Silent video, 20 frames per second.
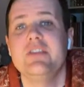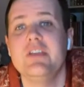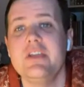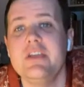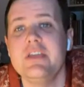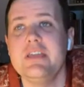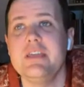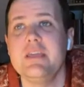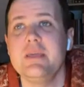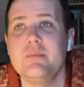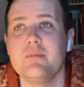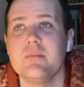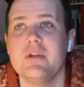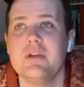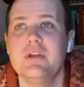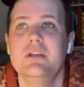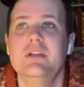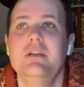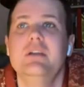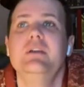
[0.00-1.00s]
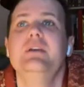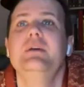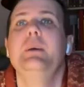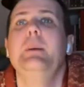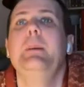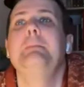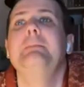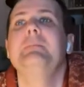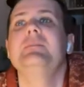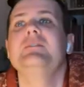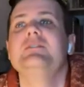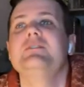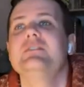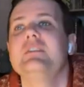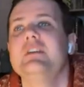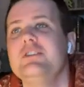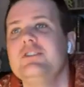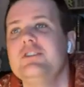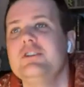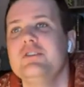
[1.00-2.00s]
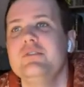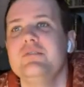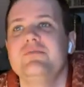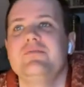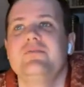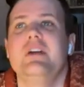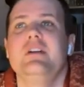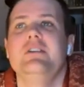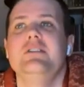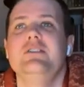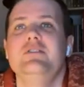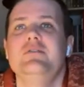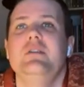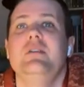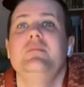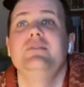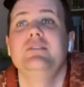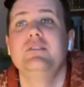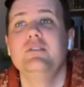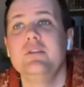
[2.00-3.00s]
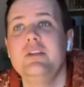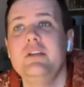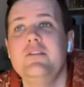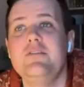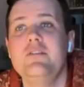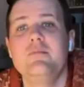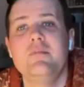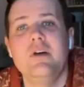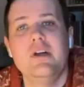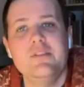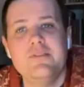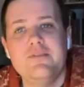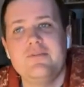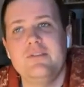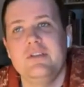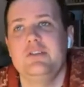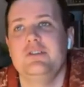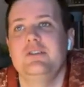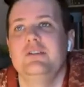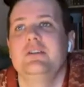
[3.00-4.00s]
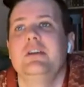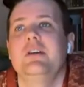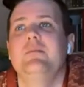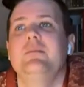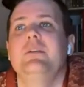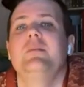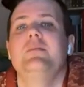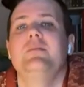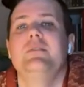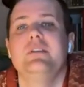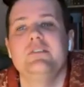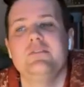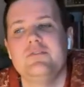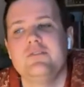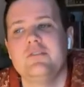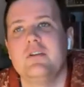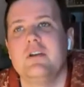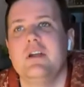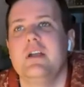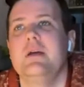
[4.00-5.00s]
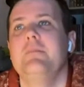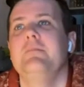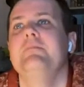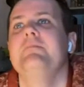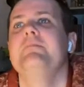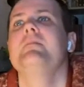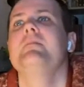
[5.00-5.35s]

team. Stay tuned for our new Employee of the Month feature coming up on Instagram